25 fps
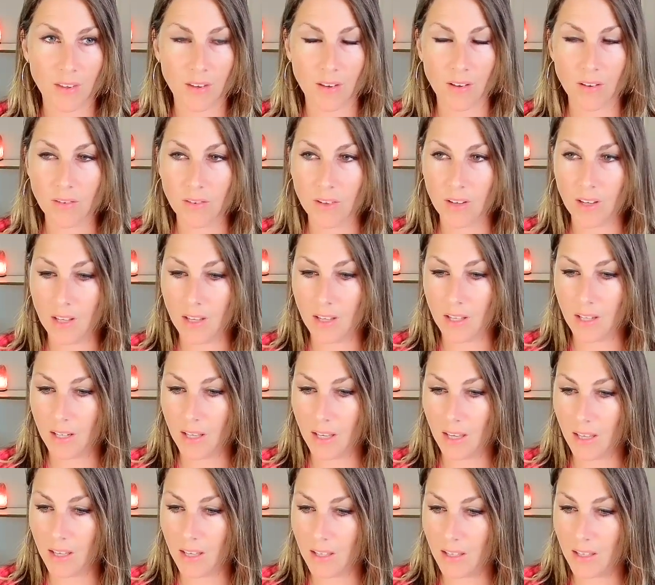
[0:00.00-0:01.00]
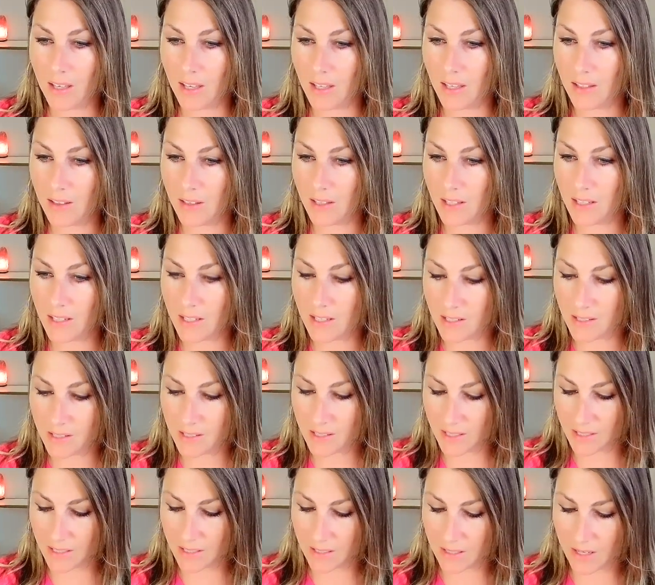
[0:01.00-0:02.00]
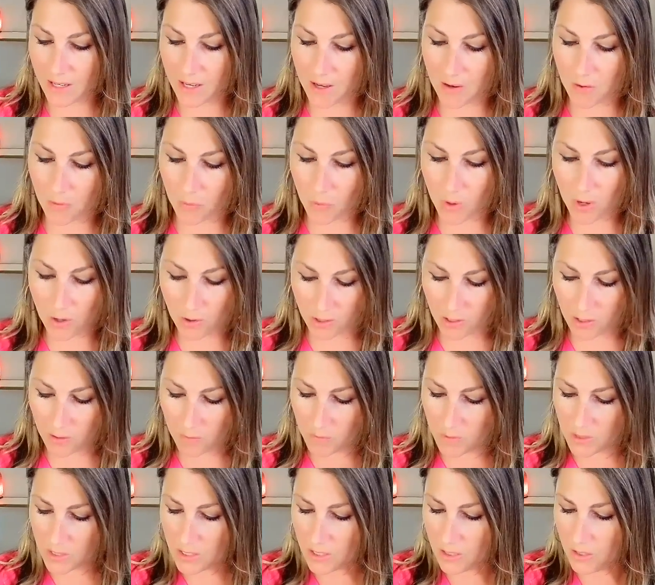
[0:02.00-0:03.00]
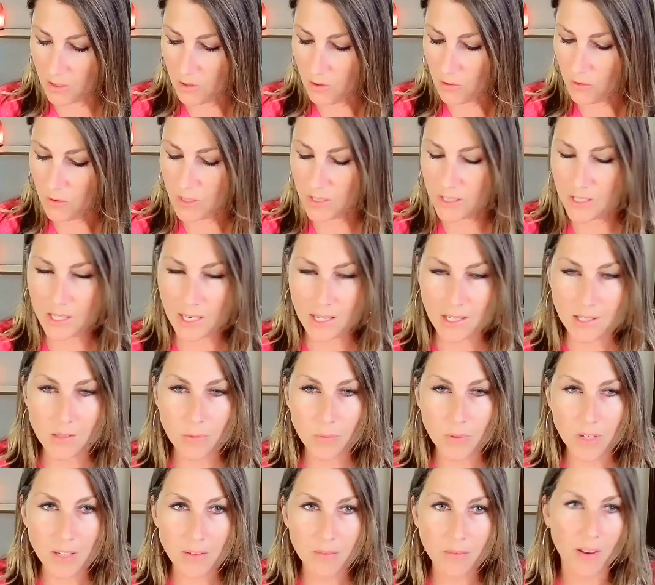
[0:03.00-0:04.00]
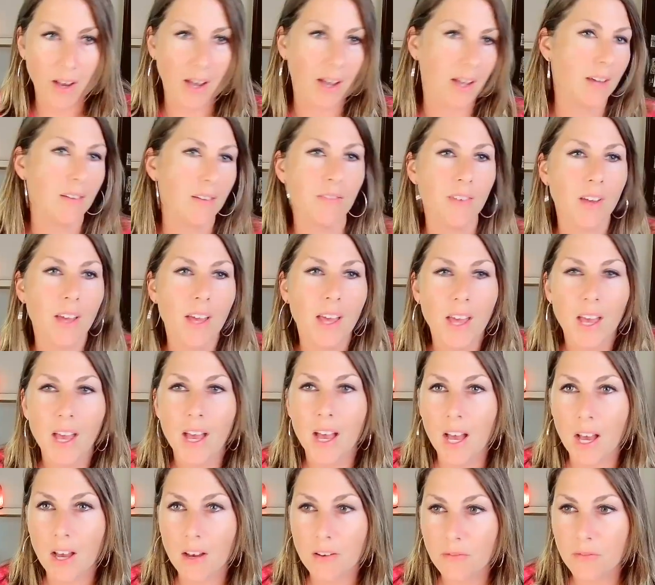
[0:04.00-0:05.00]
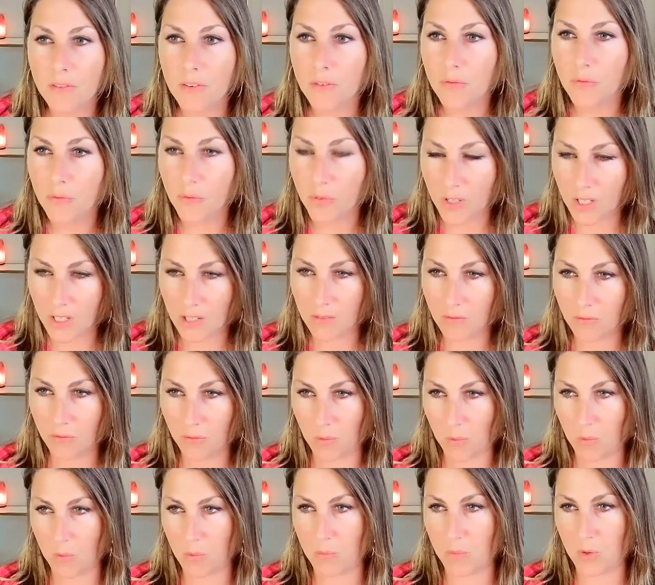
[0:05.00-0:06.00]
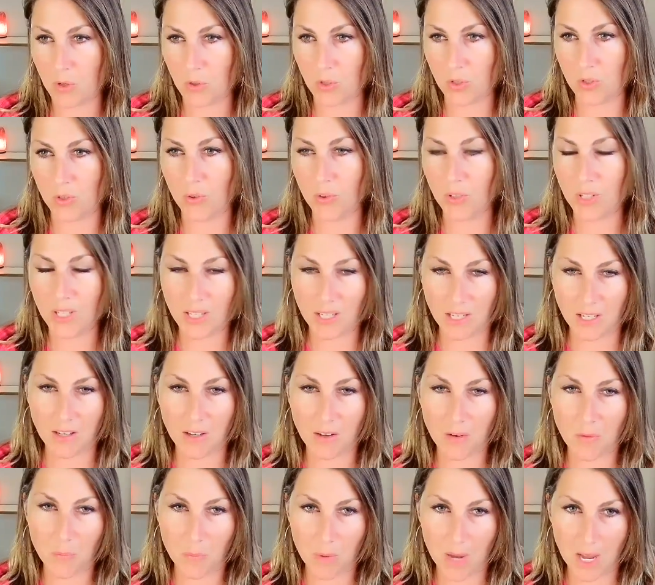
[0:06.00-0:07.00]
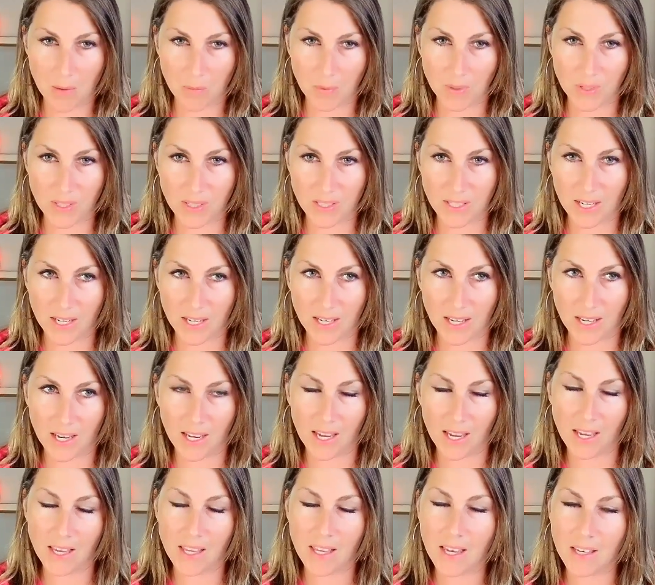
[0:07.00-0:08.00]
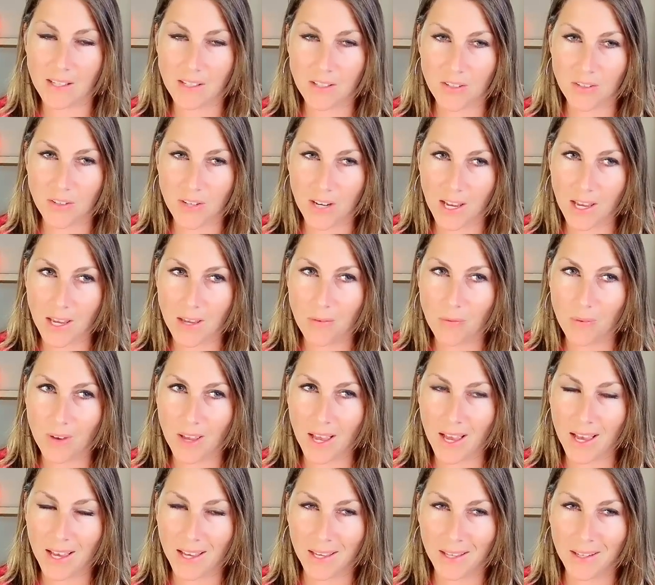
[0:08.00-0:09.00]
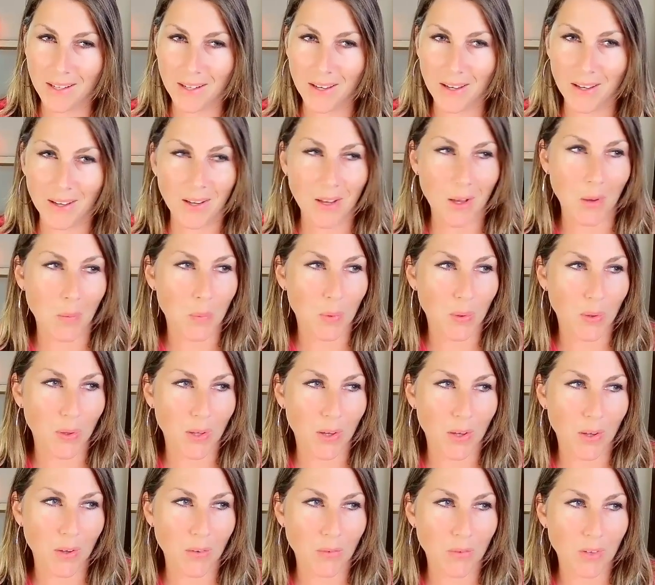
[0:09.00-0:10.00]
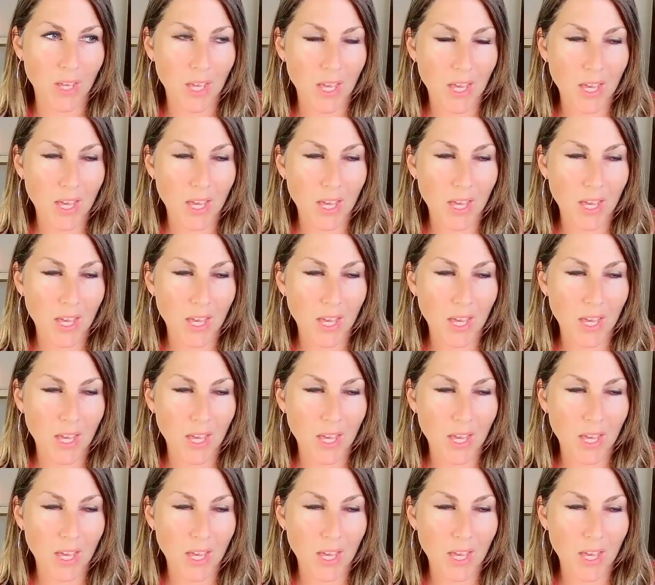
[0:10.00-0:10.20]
All right. Hey, ladies. Welcome to day 25 of the Freedom from Emotional Eating Bible study. Yesterday we had a couple of